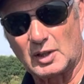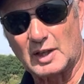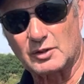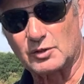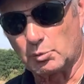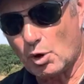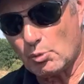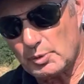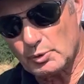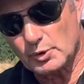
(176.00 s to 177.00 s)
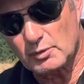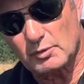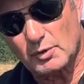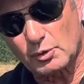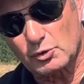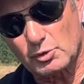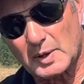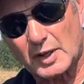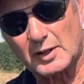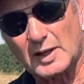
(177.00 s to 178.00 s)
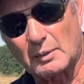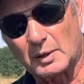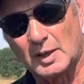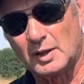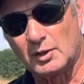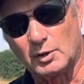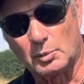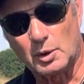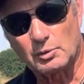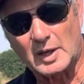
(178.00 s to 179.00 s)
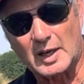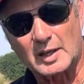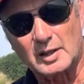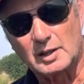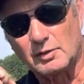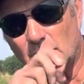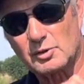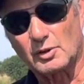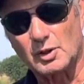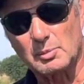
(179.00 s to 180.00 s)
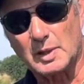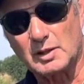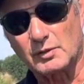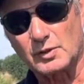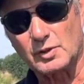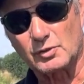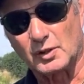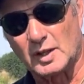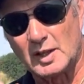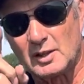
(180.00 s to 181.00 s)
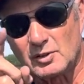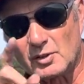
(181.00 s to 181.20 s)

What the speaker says: last. They won't be running 100 miles an hour, they won't die, and you've always got your bait to fish for. It's a